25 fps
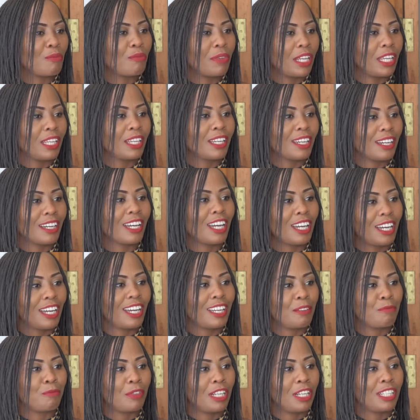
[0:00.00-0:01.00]
at them like
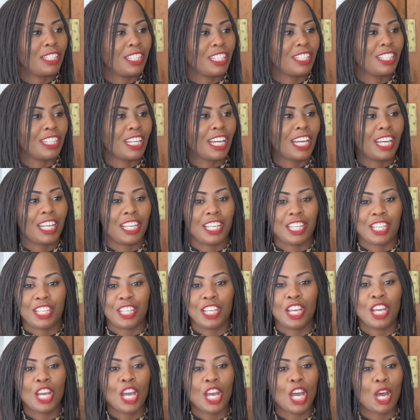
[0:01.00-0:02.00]
abandoned.
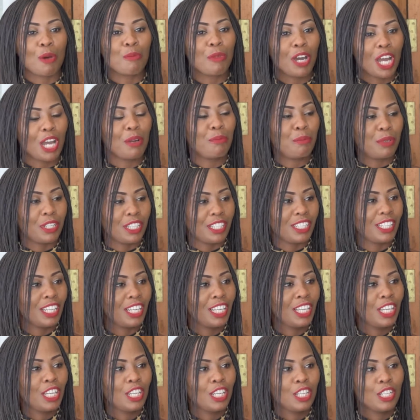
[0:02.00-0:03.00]
I'm happy
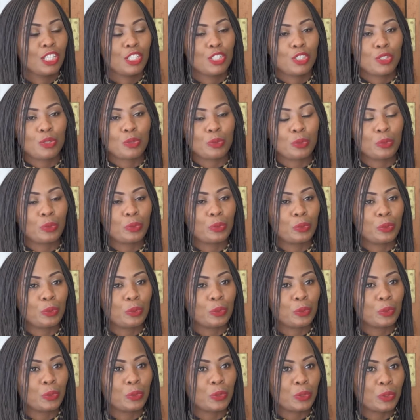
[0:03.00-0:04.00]

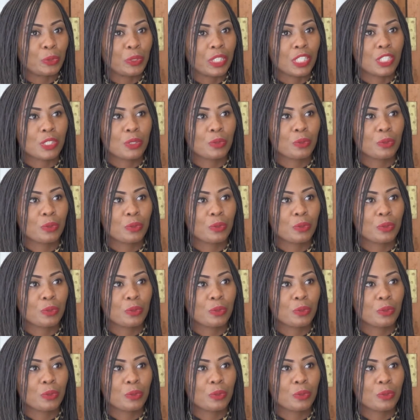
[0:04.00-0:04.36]
to do it.